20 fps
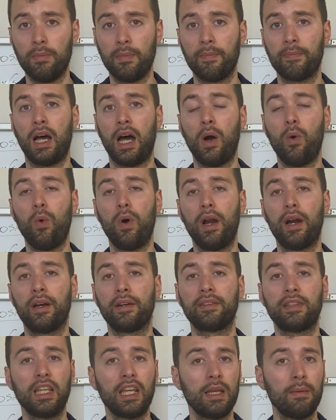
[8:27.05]
our
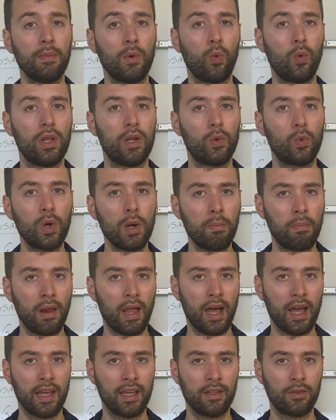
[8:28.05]
team will
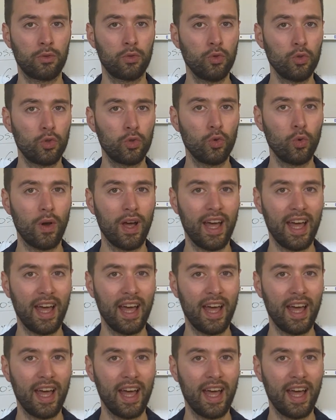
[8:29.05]
reply to you